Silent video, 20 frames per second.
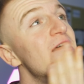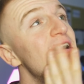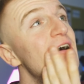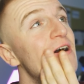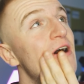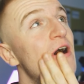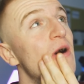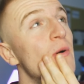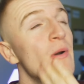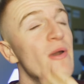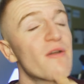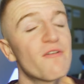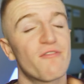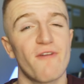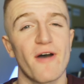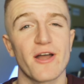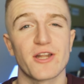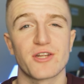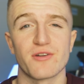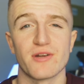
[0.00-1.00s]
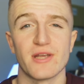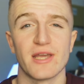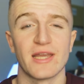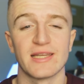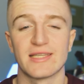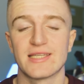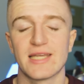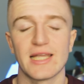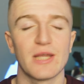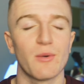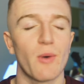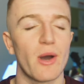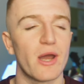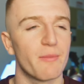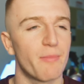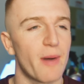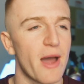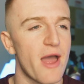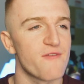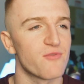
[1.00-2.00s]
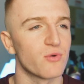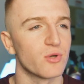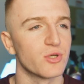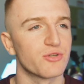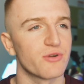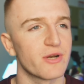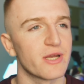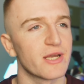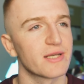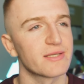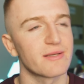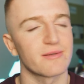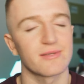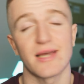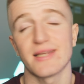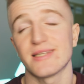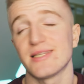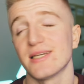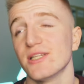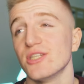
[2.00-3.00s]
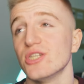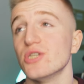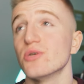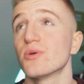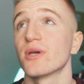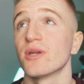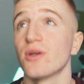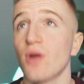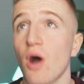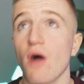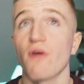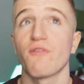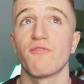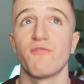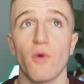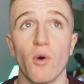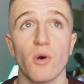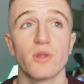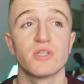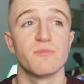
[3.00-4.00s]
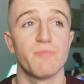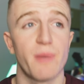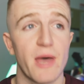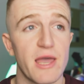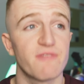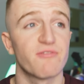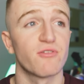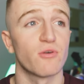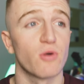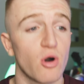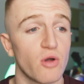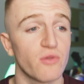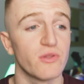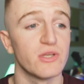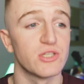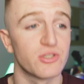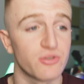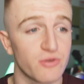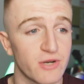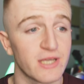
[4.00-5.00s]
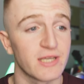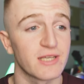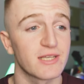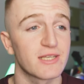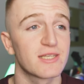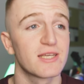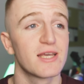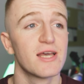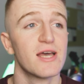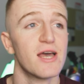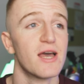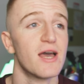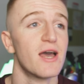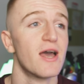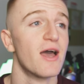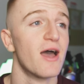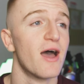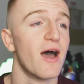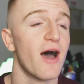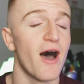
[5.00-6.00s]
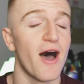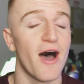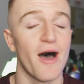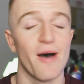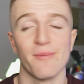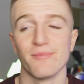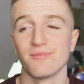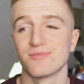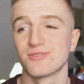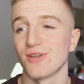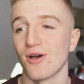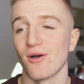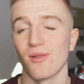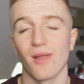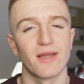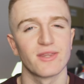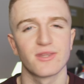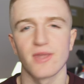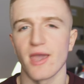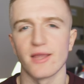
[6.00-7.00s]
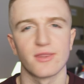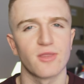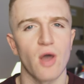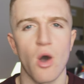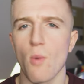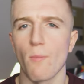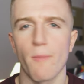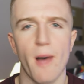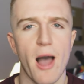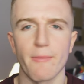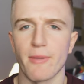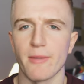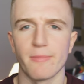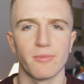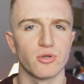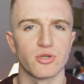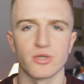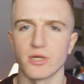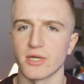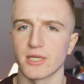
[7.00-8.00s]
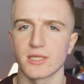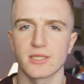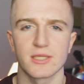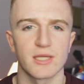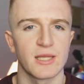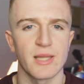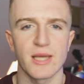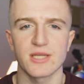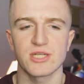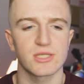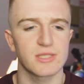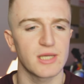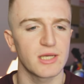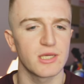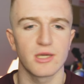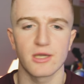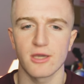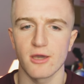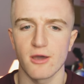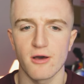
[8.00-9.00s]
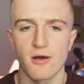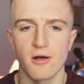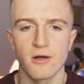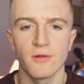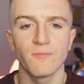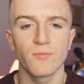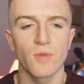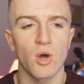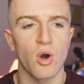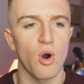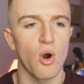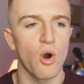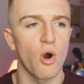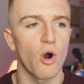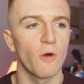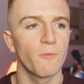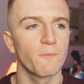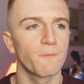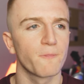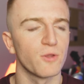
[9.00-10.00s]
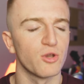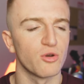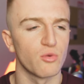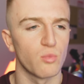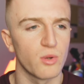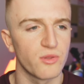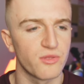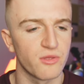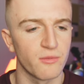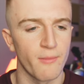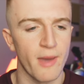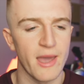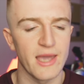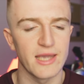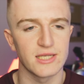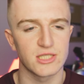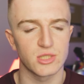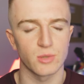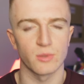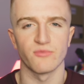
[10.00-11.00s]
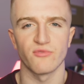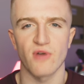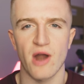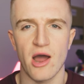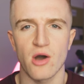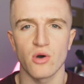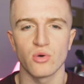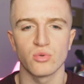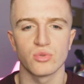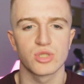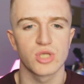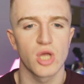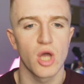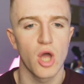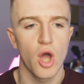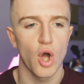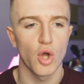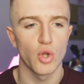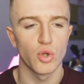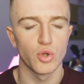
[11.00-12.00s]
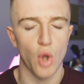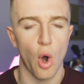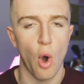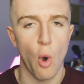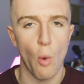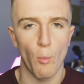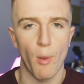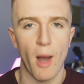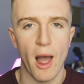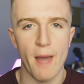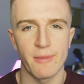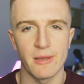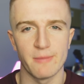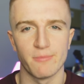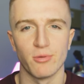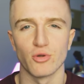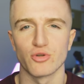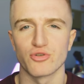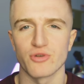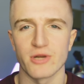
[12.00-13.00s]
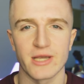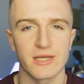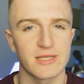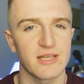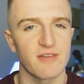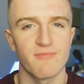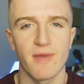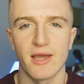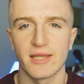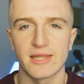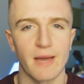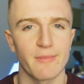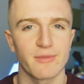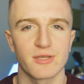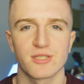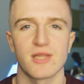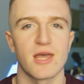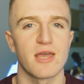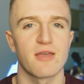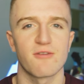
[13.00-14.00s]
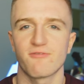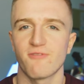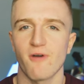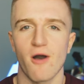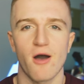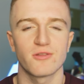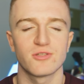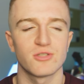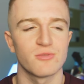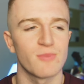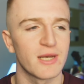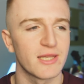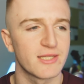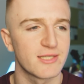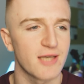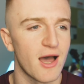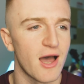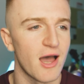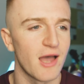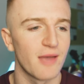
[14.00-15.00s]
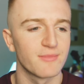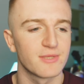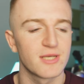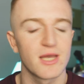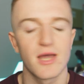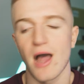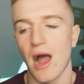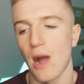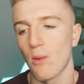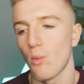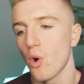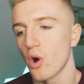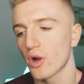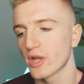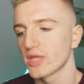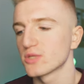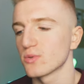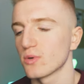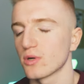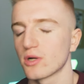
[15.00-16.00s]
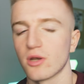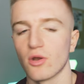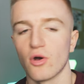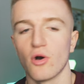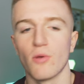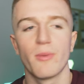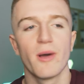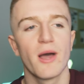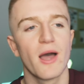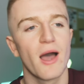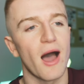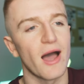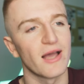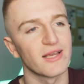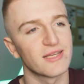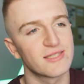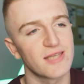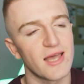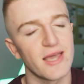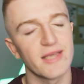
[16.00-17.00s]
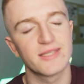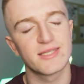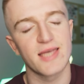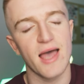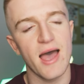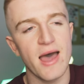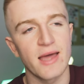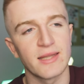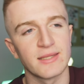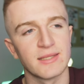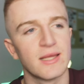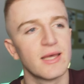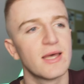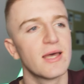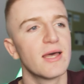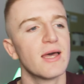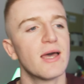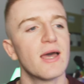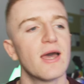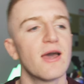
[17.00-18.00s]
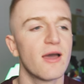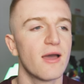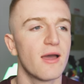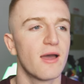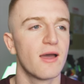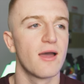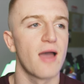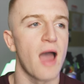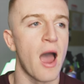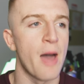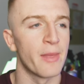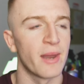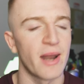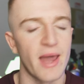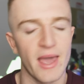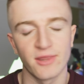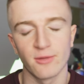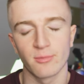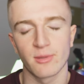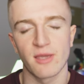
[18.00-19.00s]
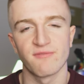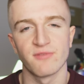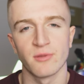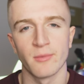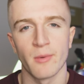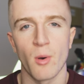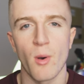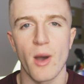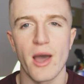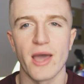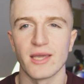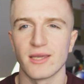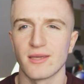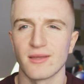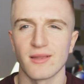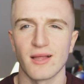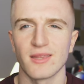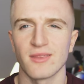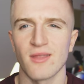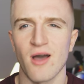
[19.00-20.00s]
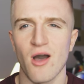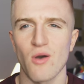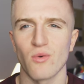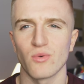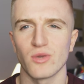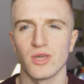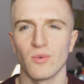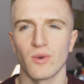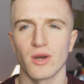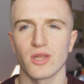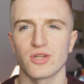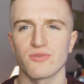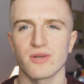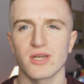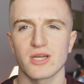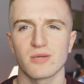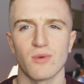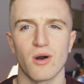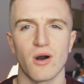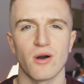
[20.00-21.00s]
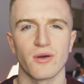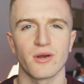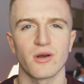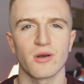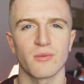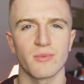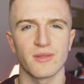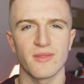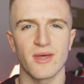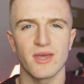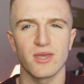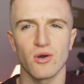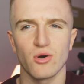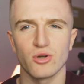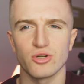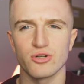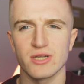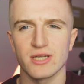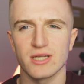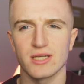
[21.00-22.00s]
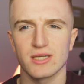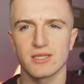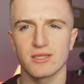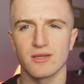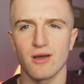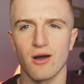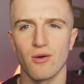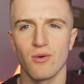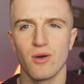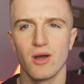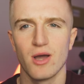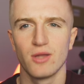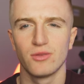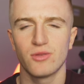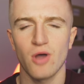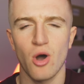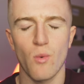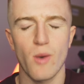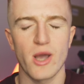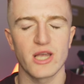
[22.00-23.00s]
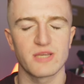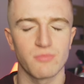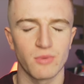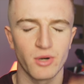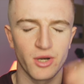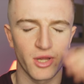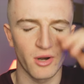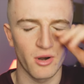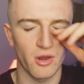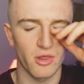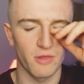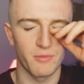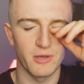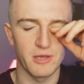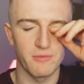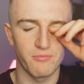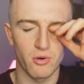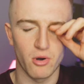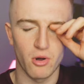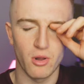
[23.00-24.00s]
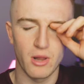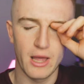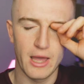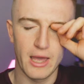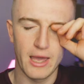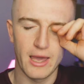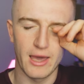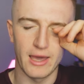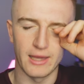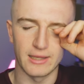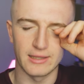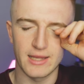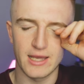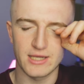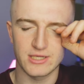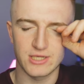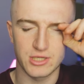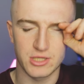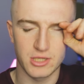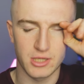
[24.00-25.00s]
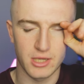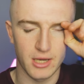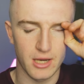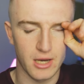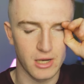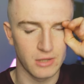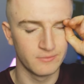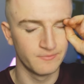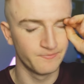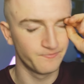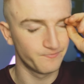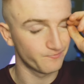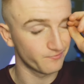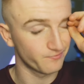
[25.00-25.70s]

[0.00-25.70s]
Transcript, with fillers: oh, we went to factory and Tilly wanted to buy everyone drinks. I was like, Tilly, you cannot afford to pay for all these drinks. Um, so like, yeah, don't buy people drinks. Unless it's like your girl or you're with your mates doing rounds, don't buy people drinks. I've made that mistake far too many times. I walk into a club, I say 10, and then I end up giving them away. You're like, no, you want to drink them all, you know what I mean? They're your drinks. So don't waste money on other people unless it's your girl